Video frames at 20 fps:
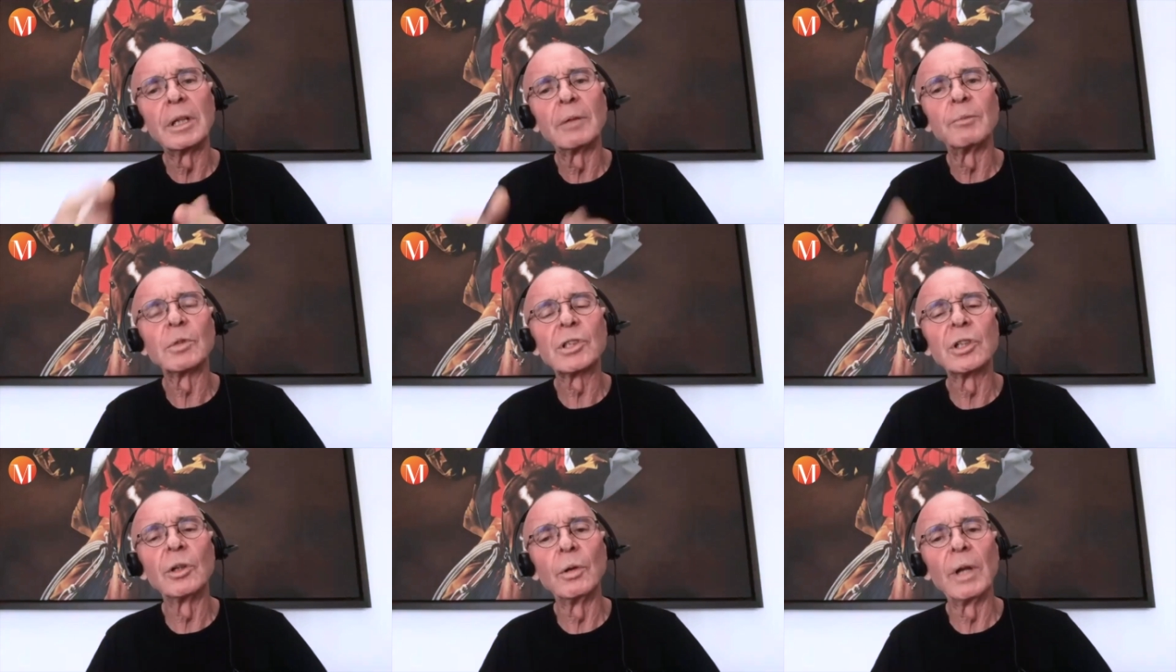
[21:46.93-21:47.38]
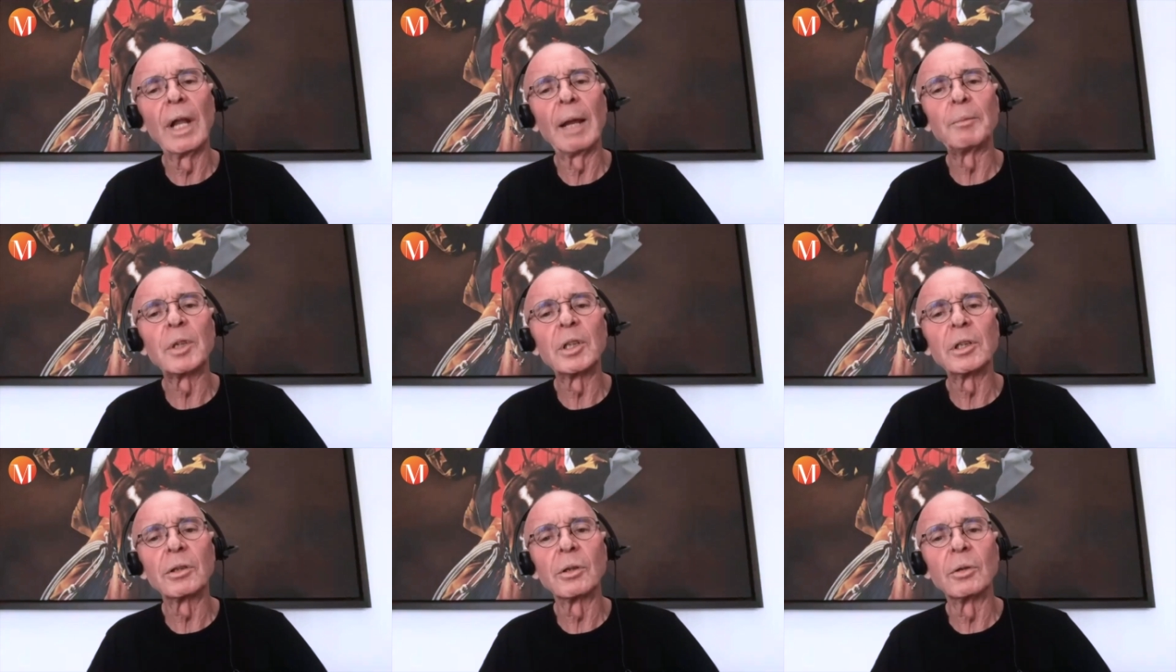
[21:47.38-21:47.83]
there was no
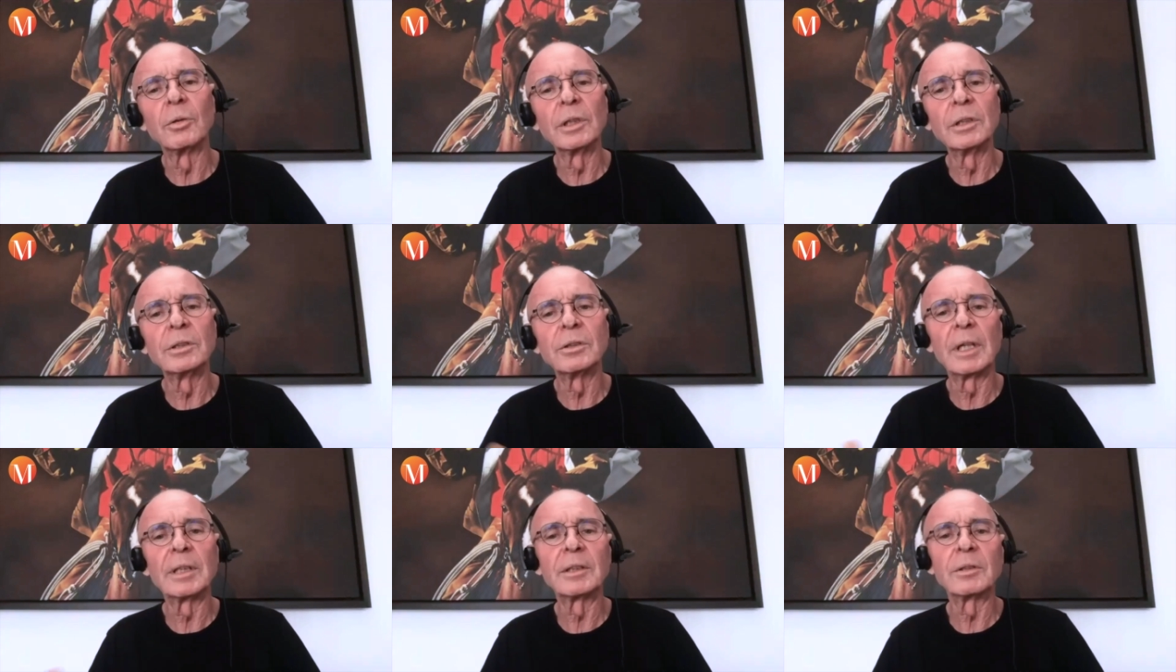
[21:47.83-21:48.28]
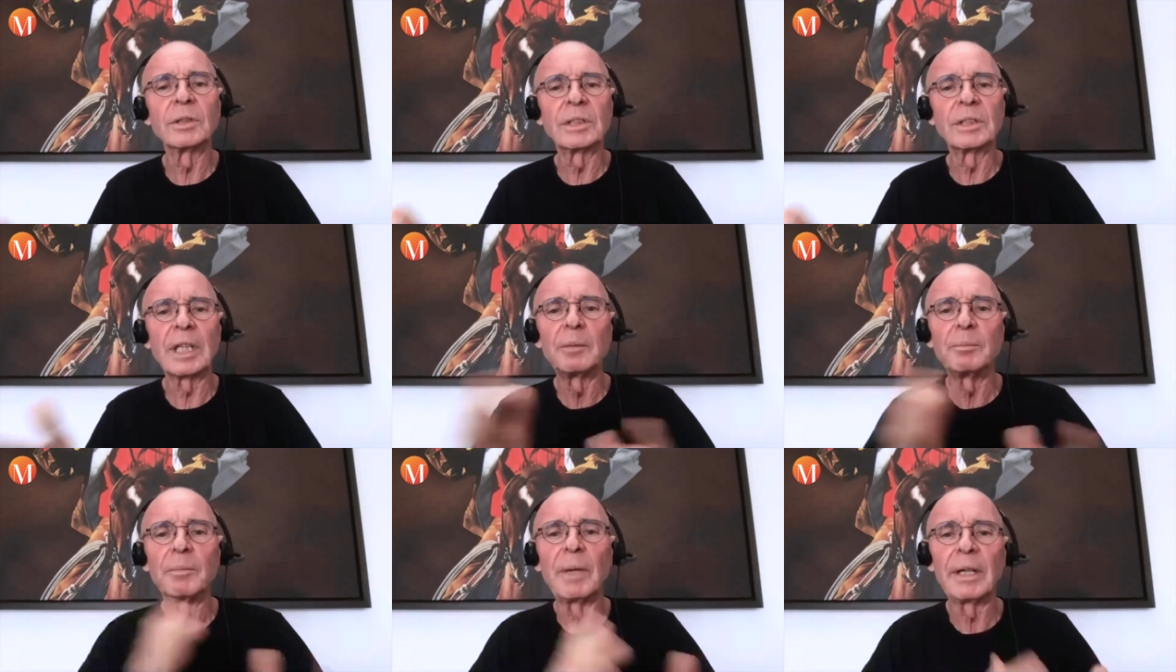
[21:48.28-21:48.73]
laboratory, so I had to
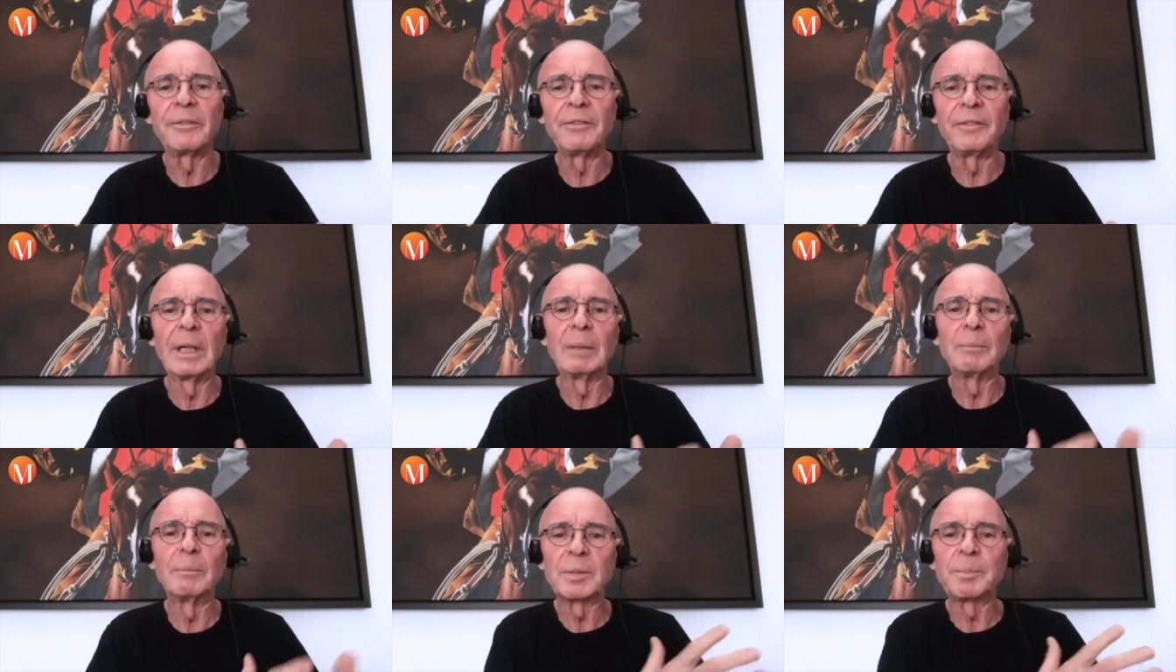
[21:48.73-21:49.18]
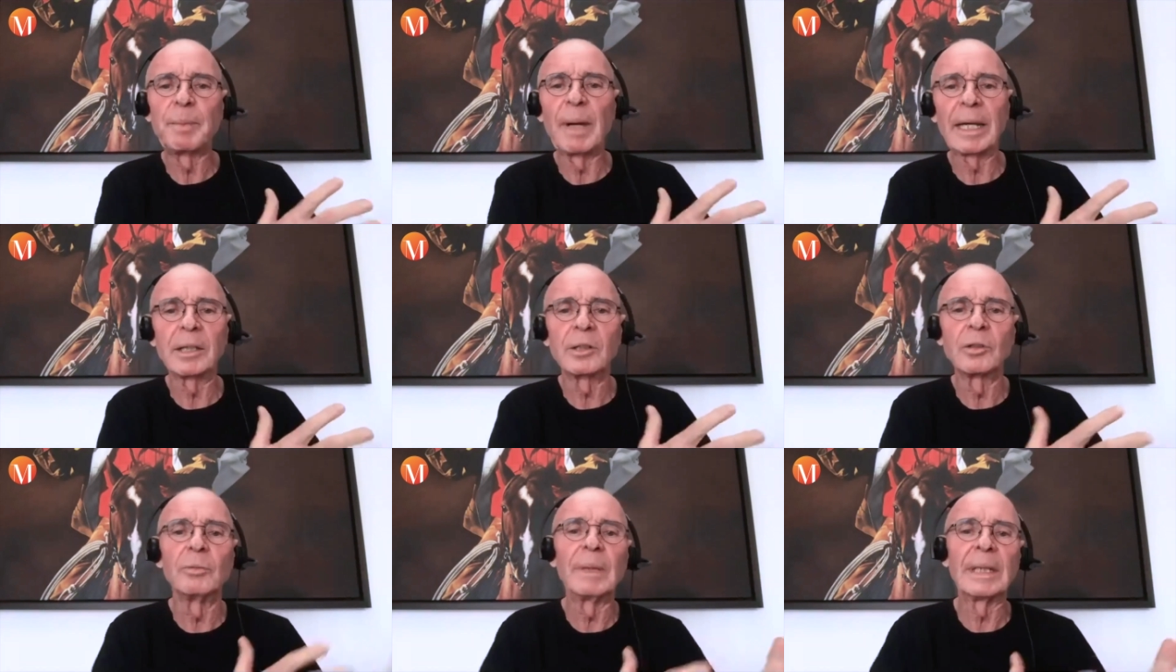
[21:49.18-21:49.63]
send my films
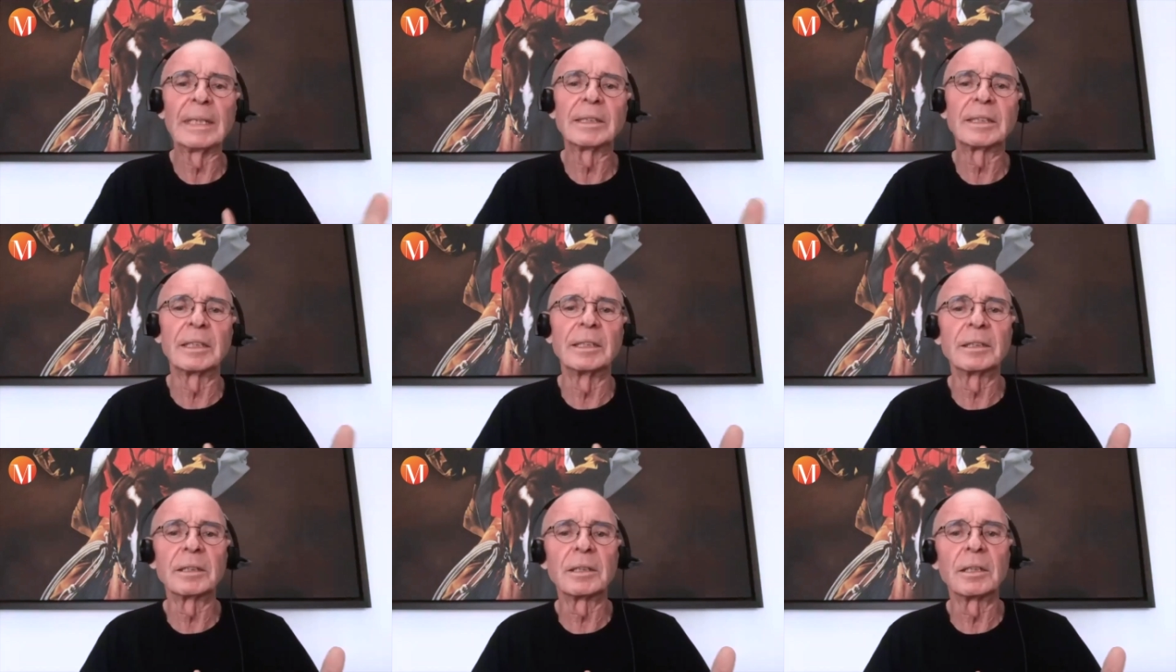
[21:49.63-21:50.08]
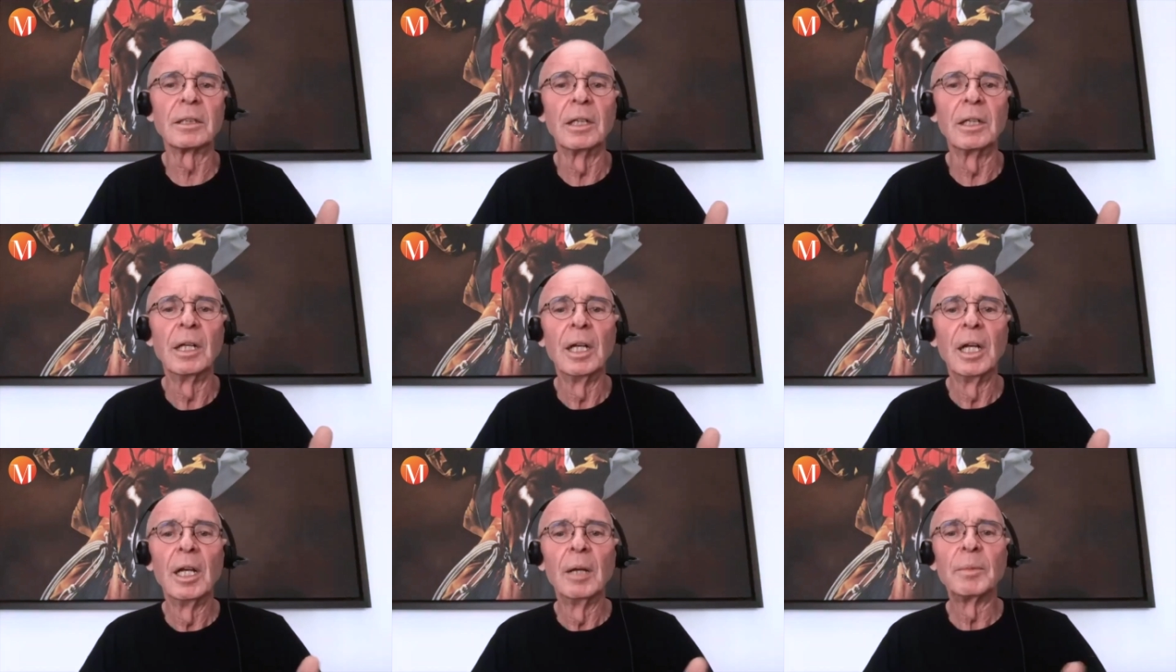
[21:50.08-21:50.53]
back to my sister,
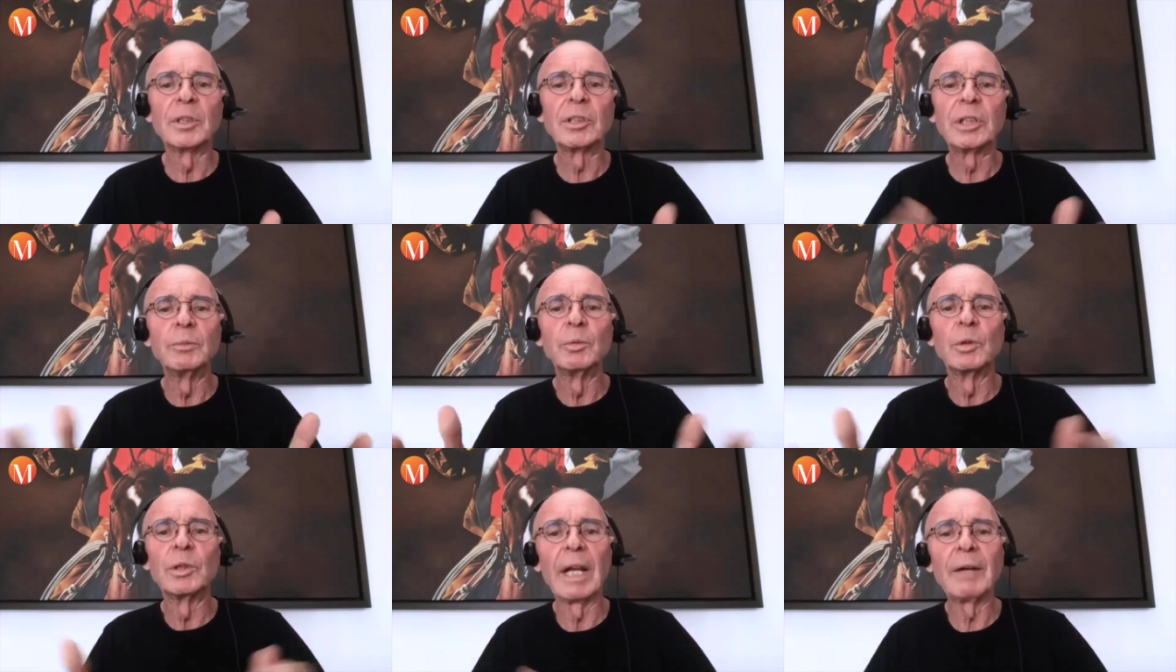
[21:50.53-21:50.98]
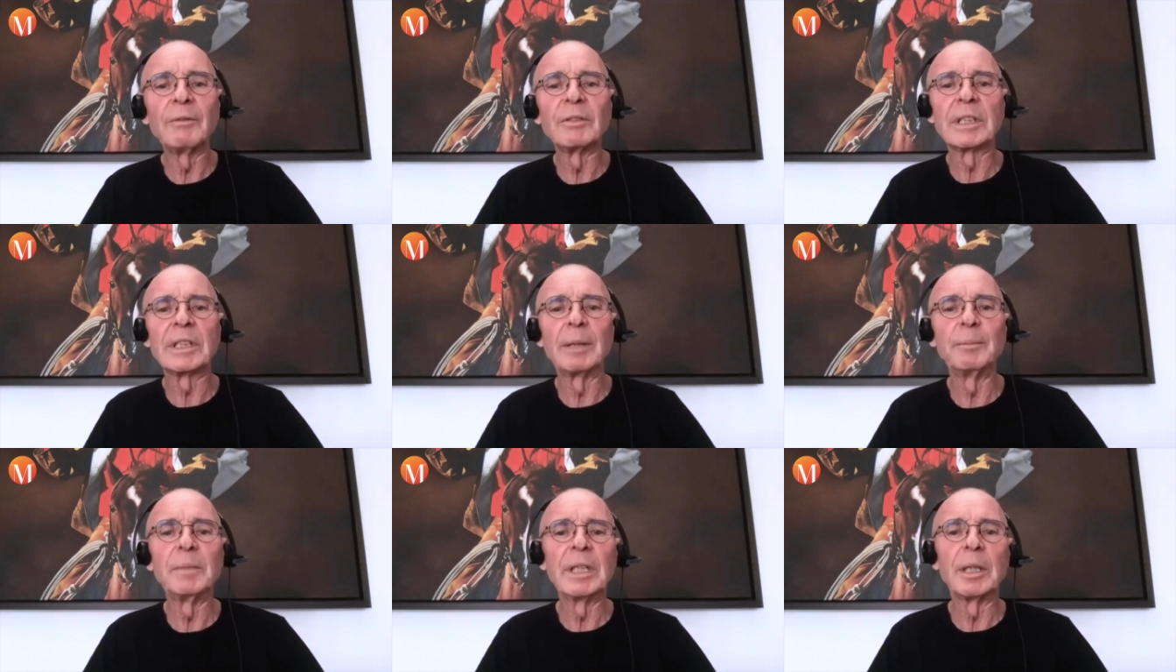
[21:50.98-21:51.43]
but she would never
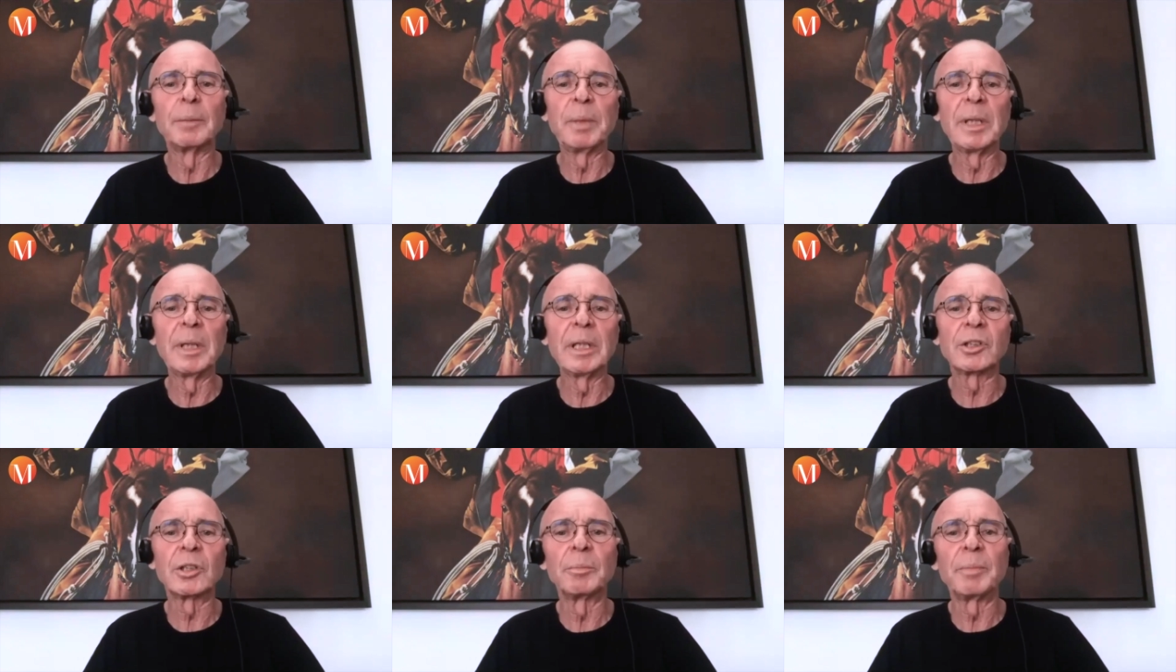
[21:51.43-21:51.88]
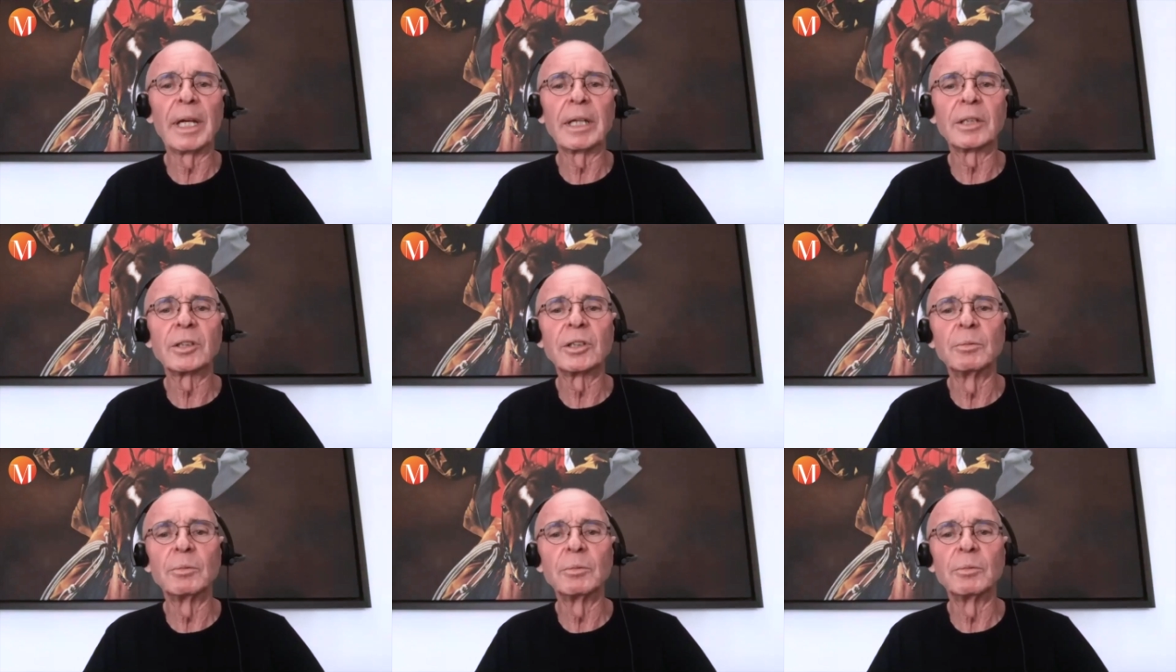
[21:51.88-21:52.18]
send me the picture back.